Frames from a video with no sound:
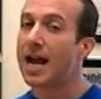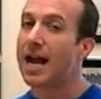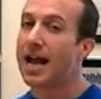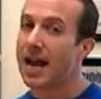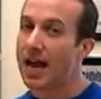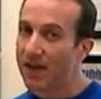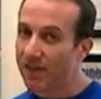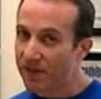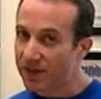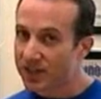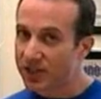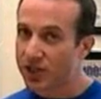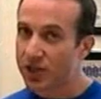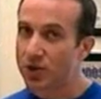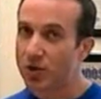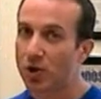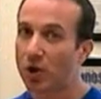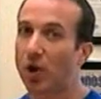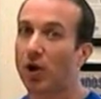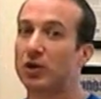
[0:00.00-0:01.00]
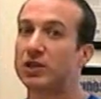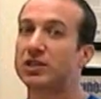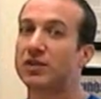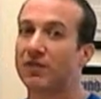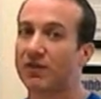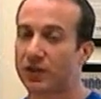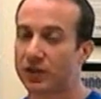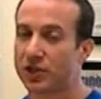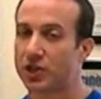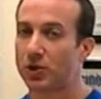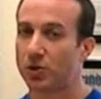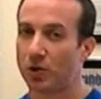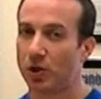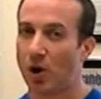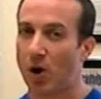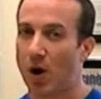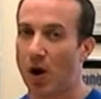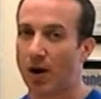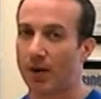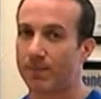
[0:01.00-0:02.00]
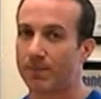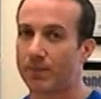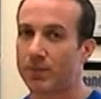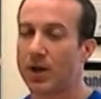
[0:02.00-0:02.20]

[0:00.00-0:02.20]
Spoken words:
if it's too close for too long.